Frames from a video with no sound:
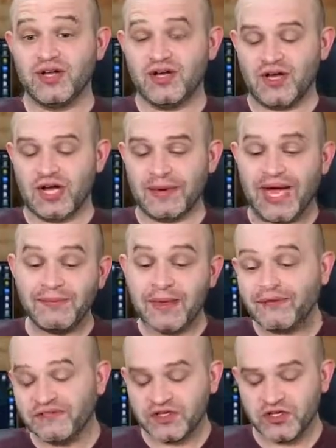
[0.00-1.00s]
I'm
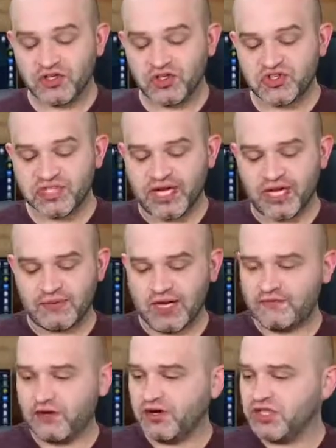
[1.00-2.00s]
having a good time. I've
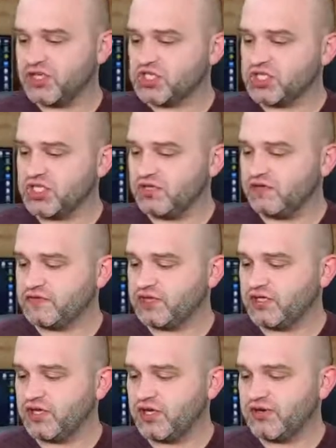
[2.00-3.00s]
already achieved
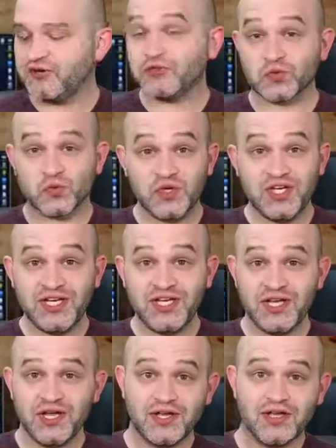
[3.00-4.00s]
3
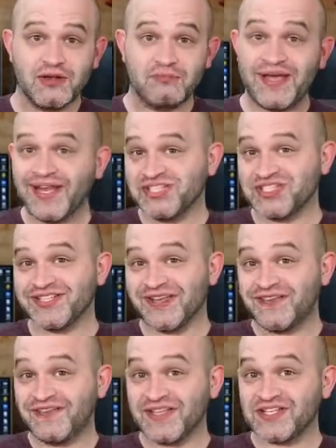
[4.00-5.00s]
patches. I
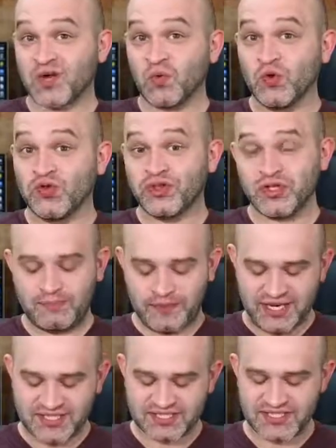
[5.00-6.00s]
think that's a really good
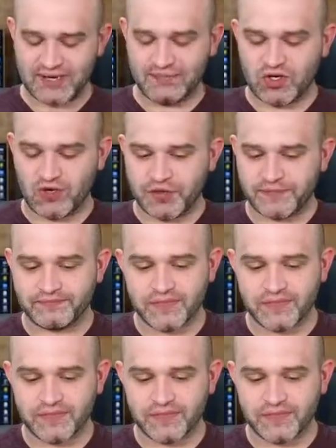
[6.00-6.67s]
pace that I'm going.